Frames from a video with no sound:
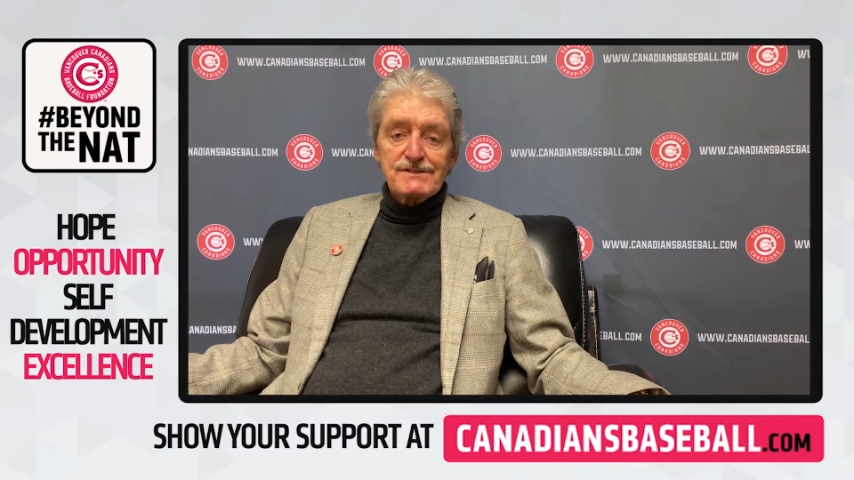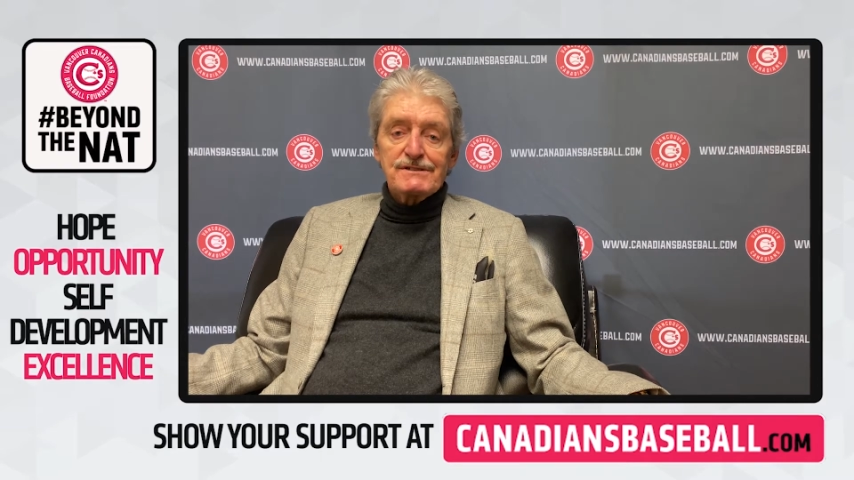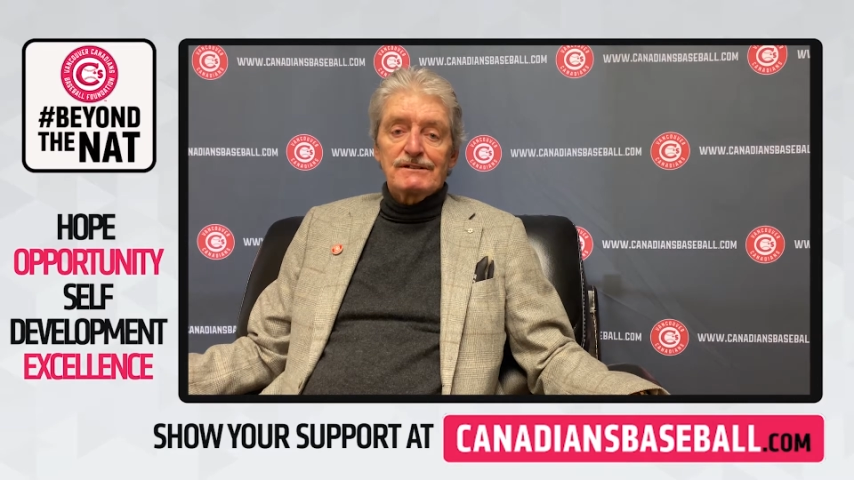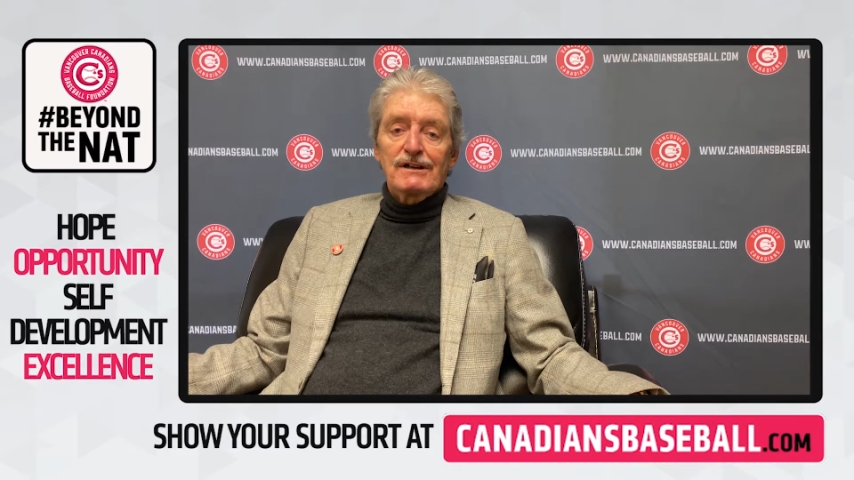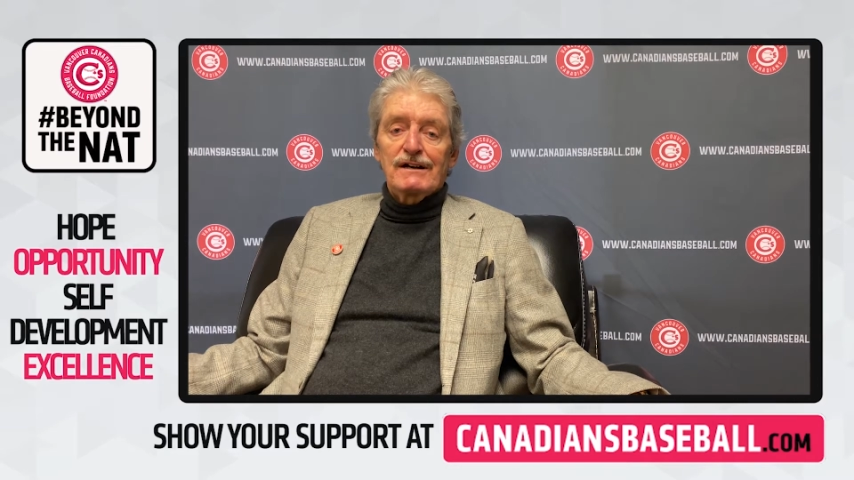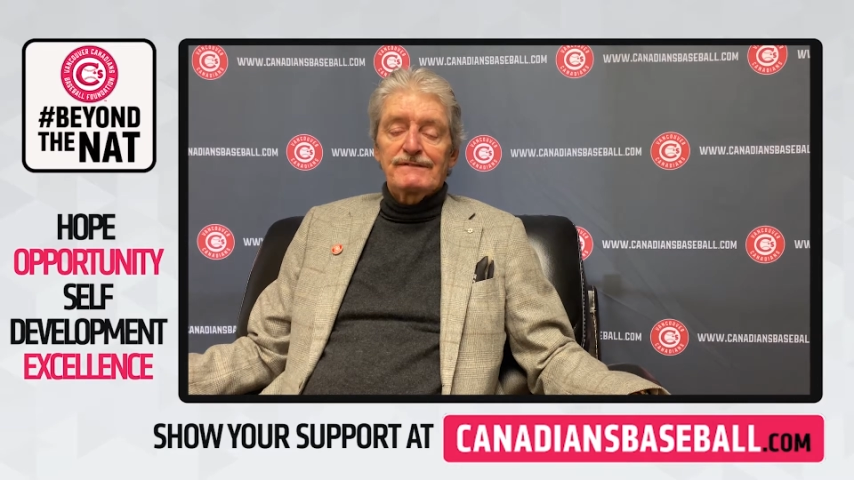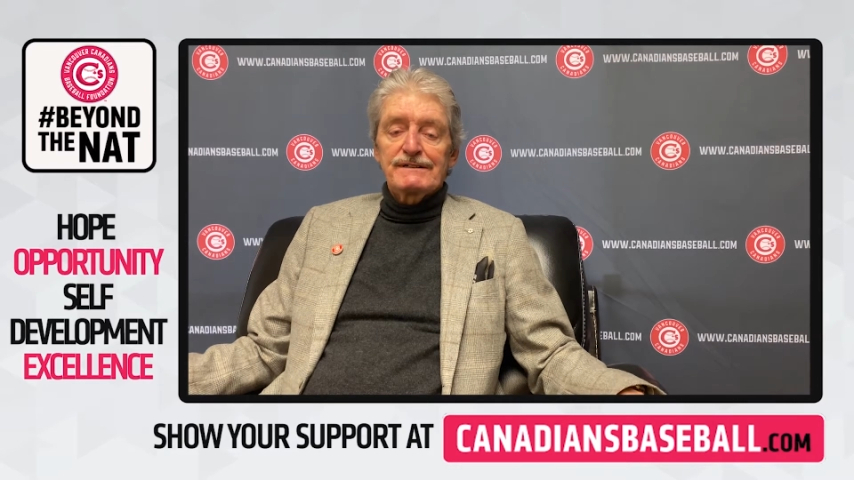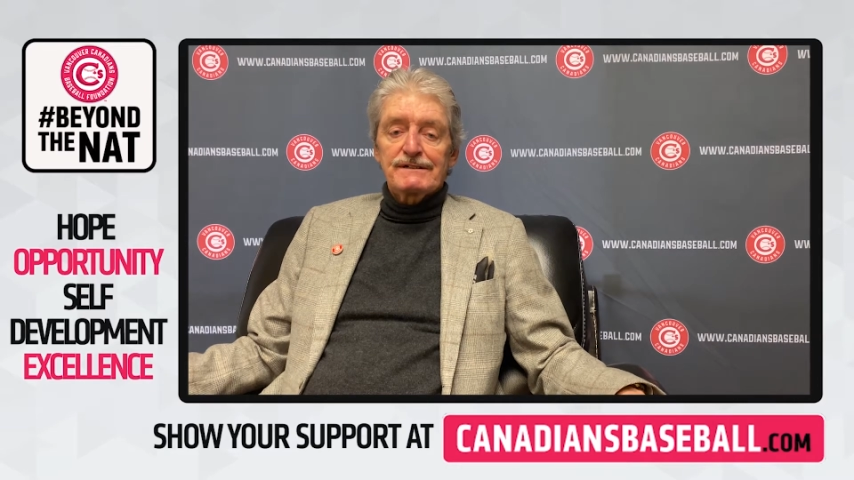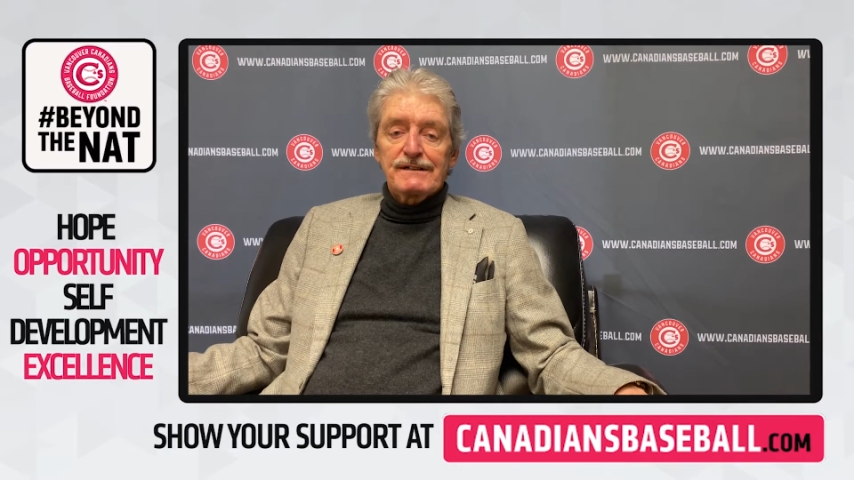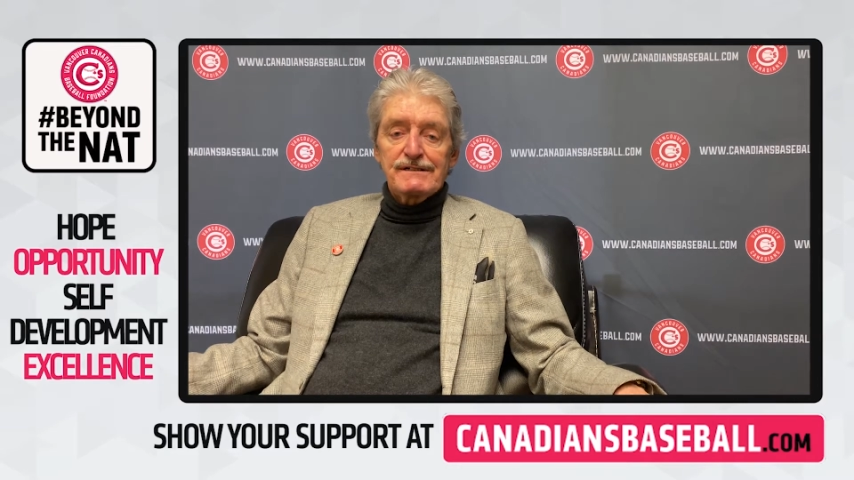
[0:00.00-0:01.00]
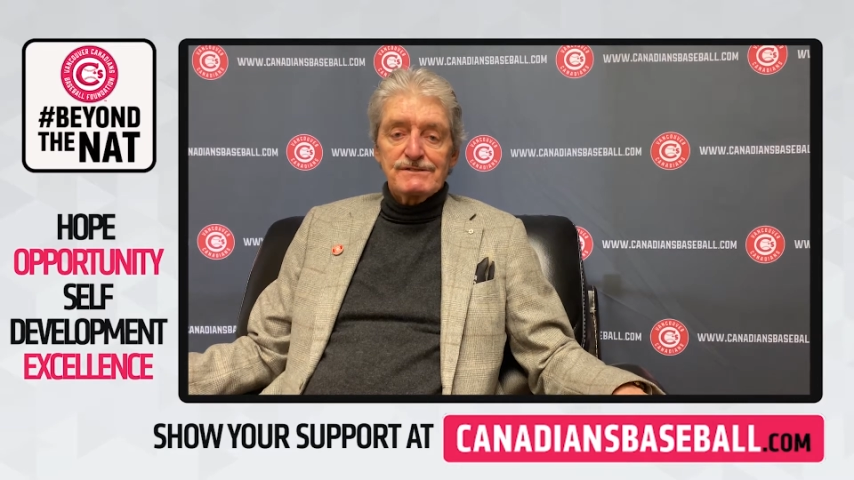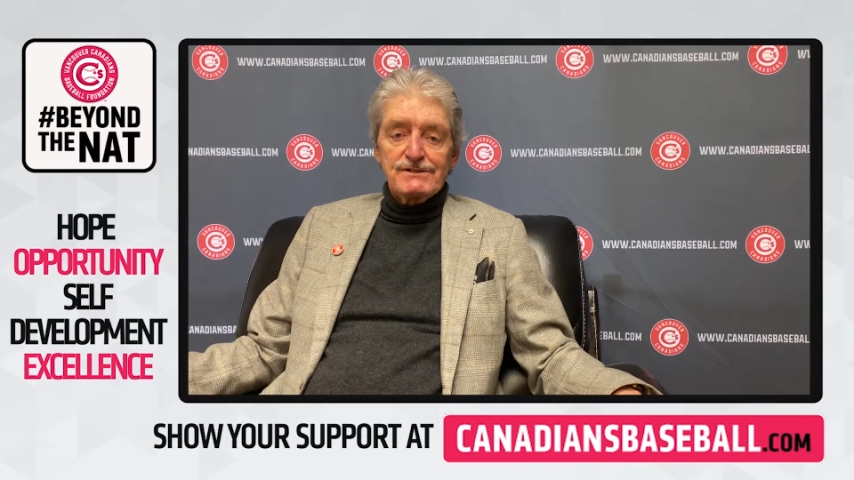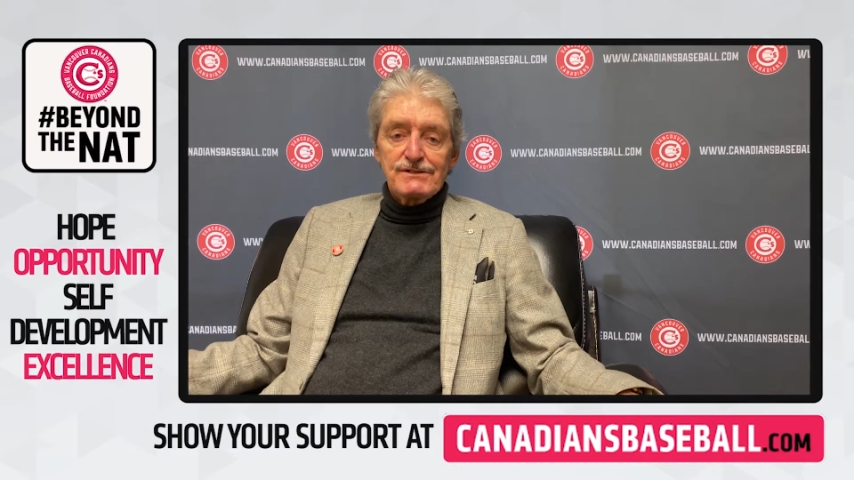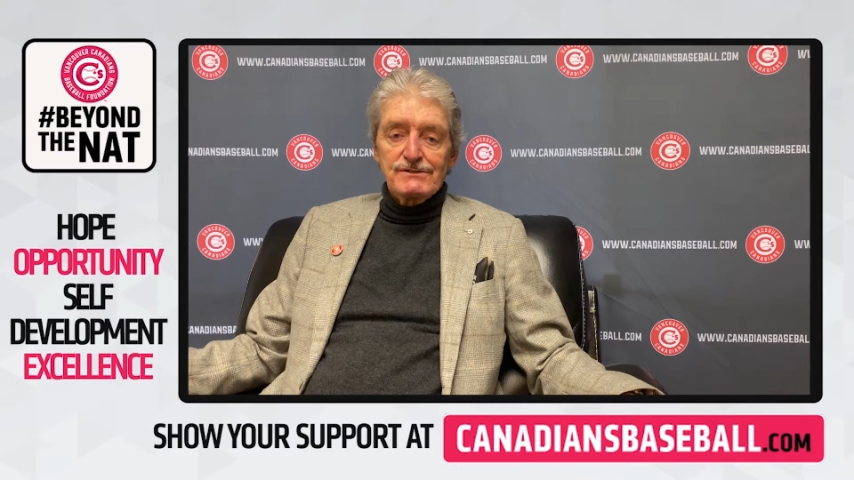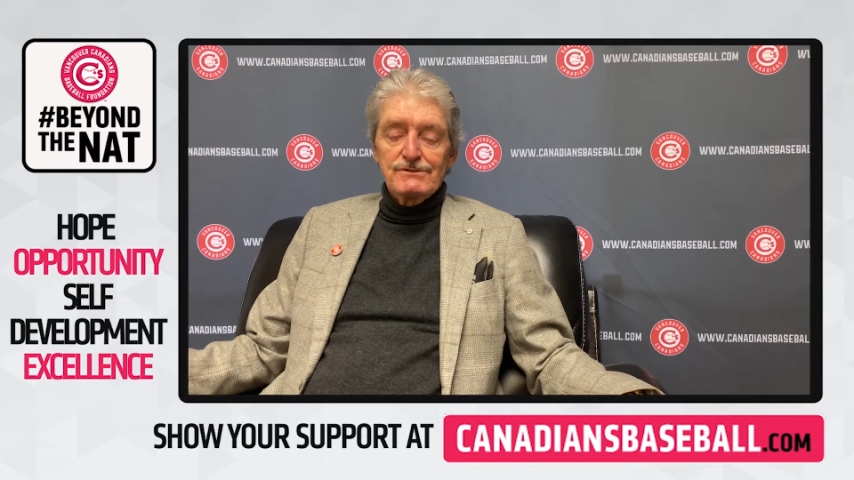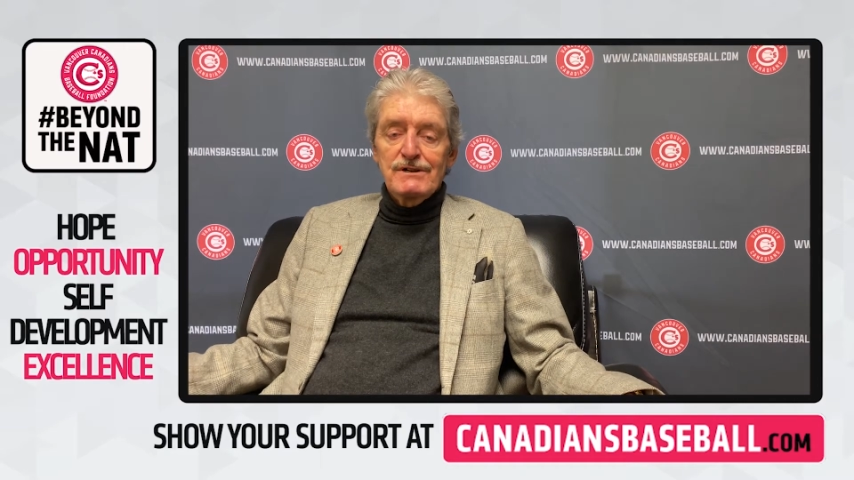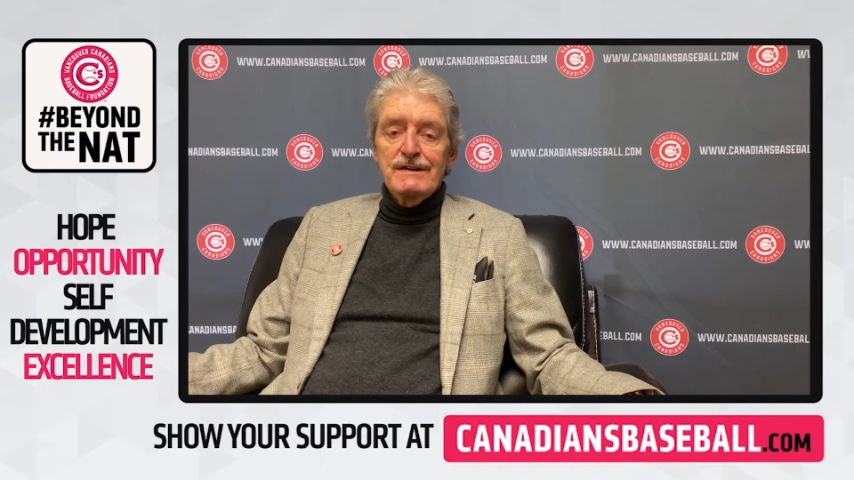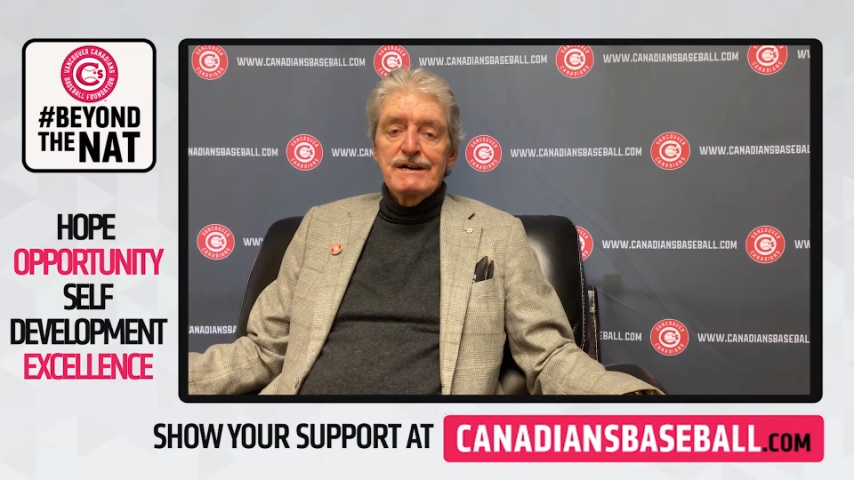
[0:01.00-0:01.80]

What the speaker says: that a lot of other kids do